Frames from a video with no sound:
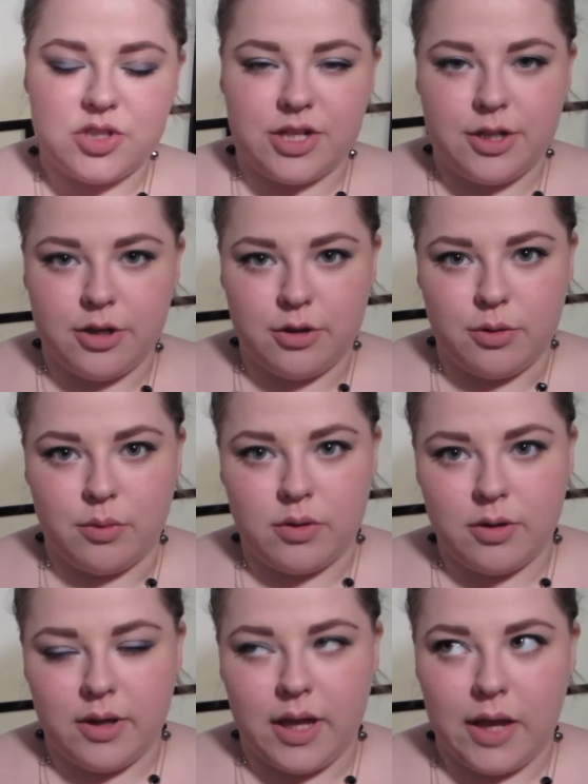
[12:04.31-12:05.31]
which I
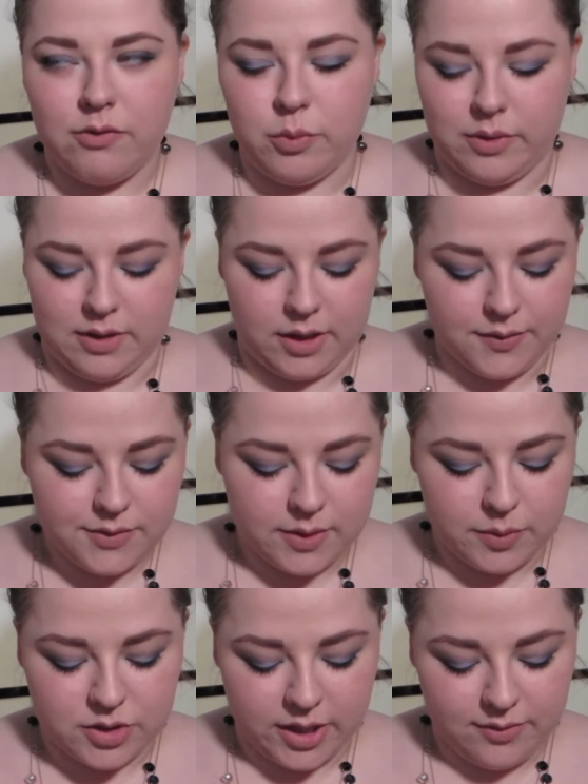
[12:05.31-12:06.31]
know everyone loves,
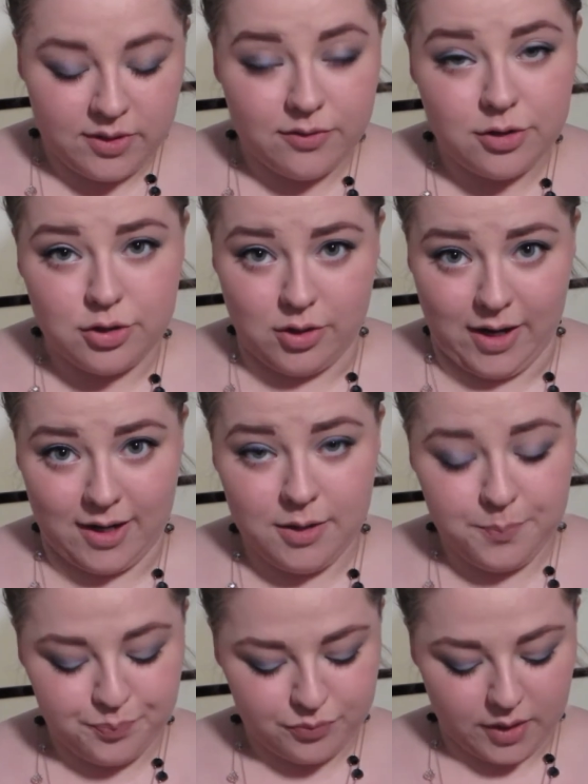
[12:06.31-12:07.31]
which I've never tried
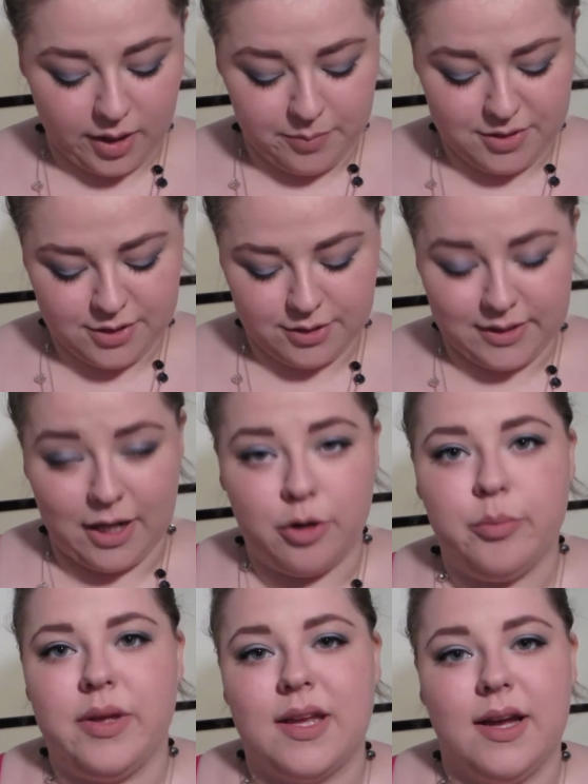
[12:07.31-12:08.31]
up until now
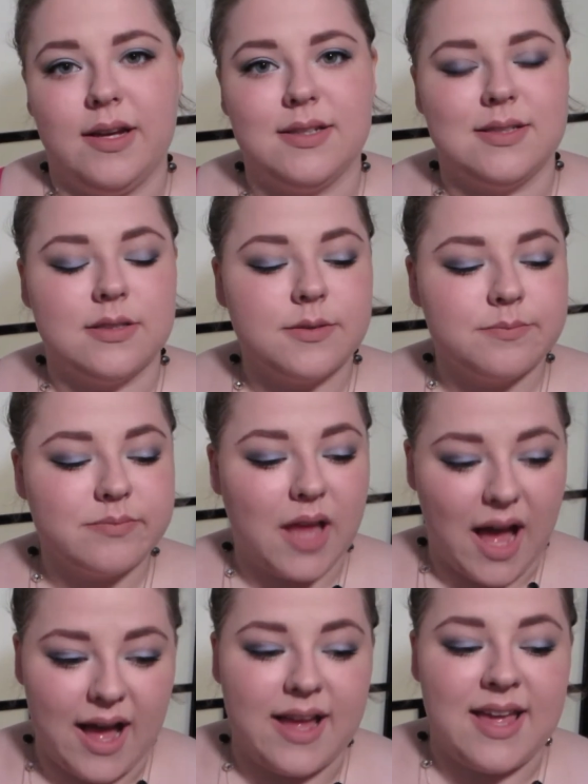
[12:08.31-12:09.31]
because
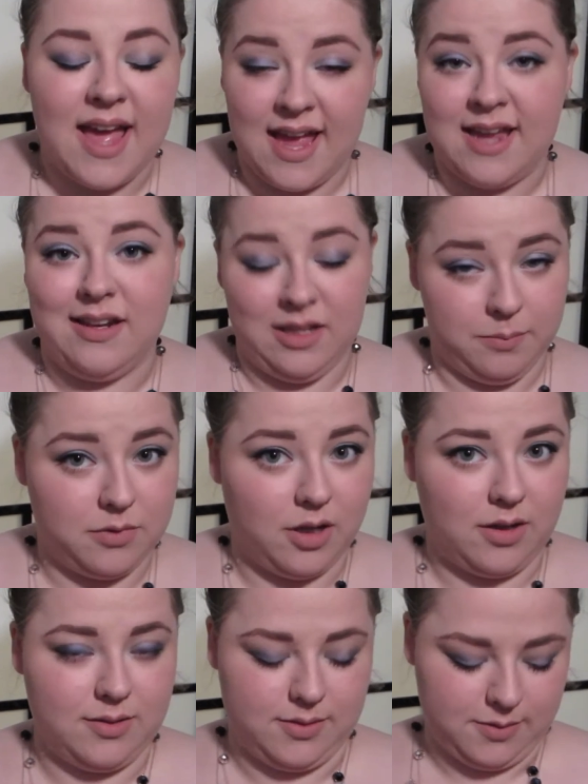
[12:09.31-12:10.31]
I hate lip
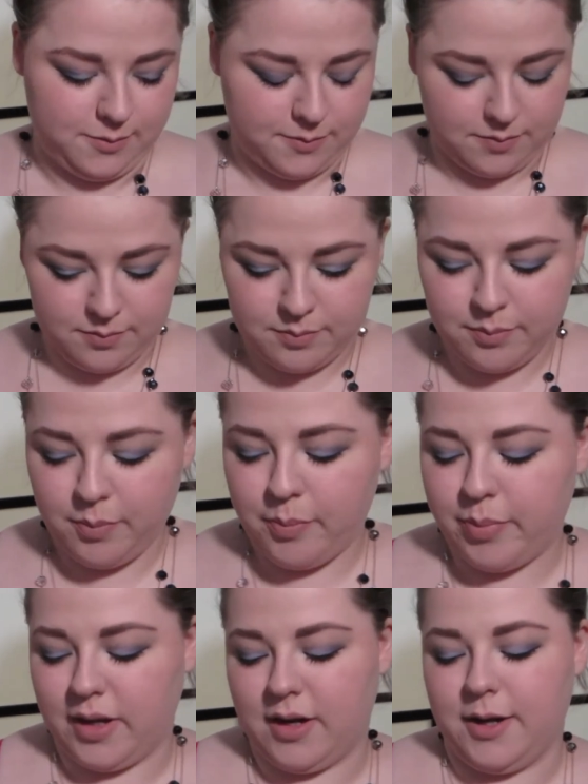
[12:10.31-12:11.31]
gloss.
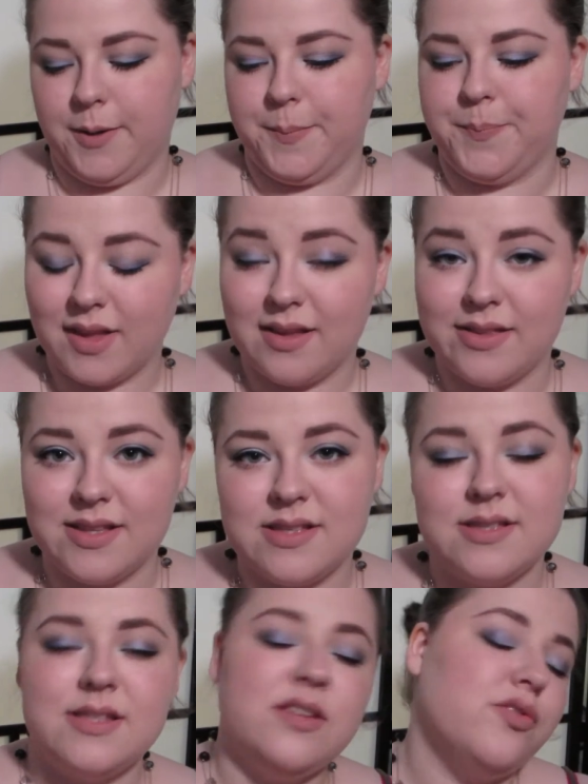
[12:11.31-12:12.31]
But this
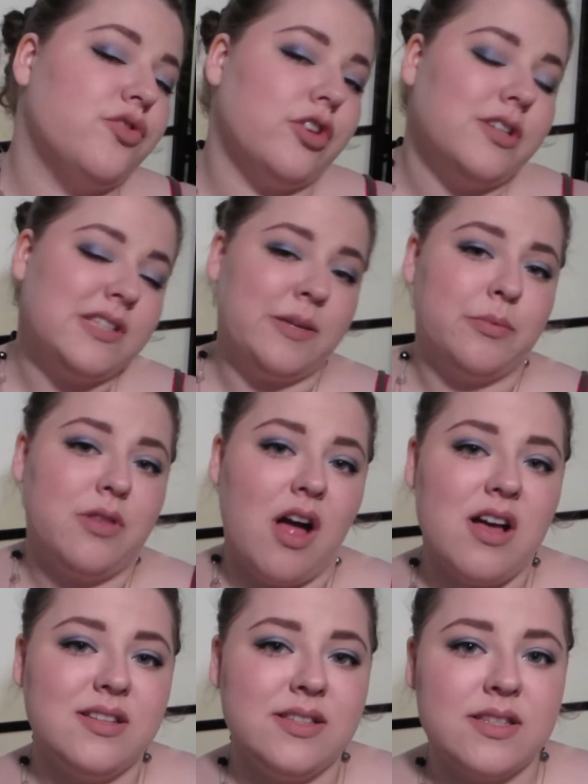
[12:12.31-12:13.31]
is the first lip
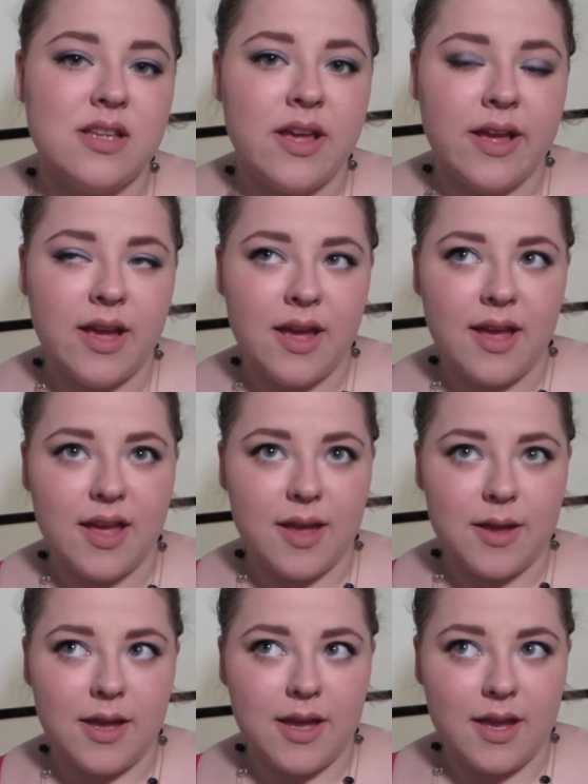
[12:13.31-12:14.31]
gloss
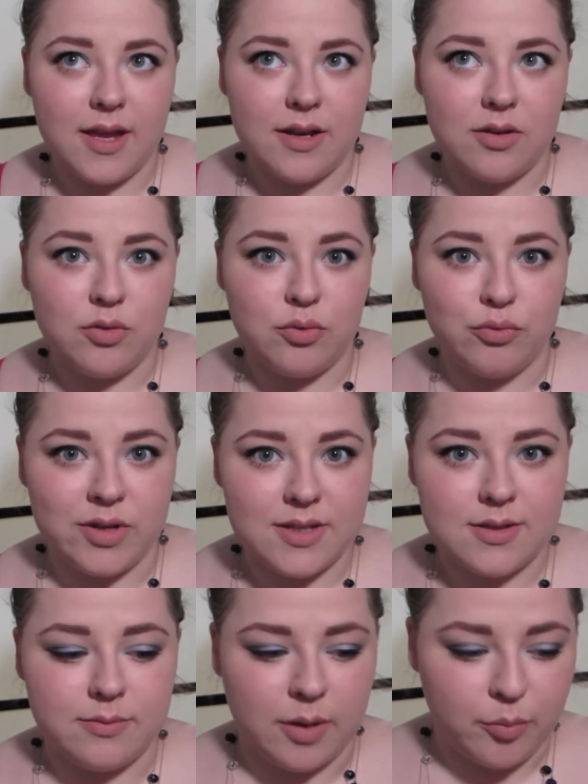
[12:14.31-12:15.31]
in
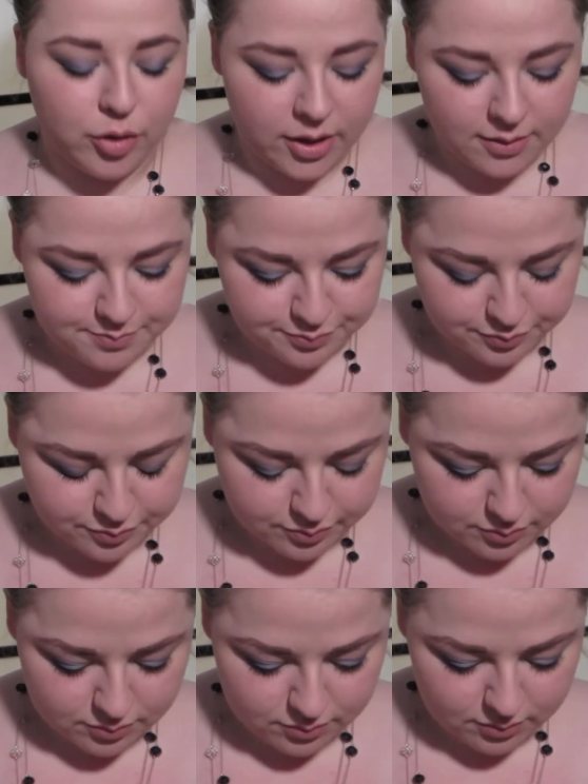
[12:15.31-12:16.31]
recent memory
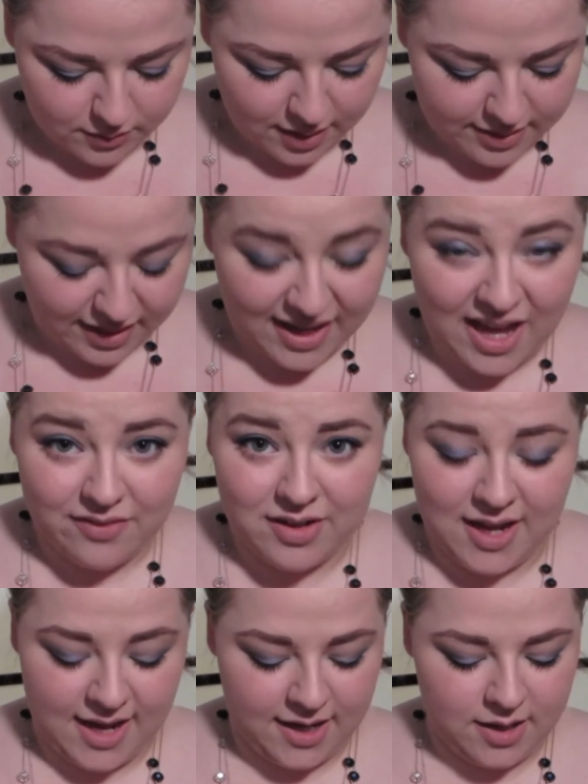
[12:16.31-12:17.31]
that I
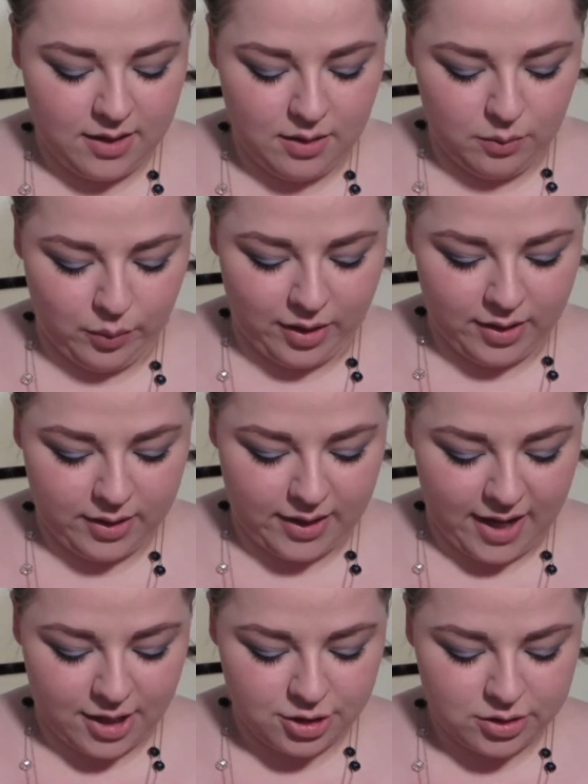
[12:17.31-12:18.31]
haven't hated wearing
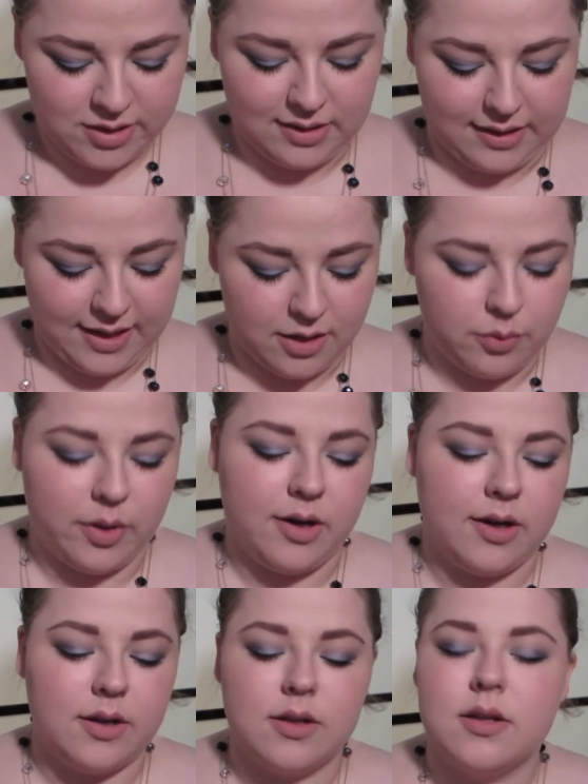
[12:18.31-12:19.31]
and actually like
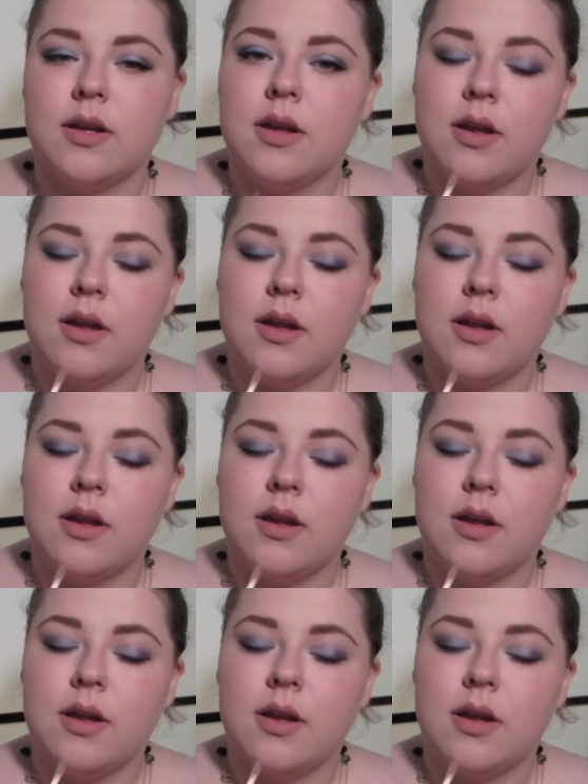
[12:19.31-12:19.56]
wearing.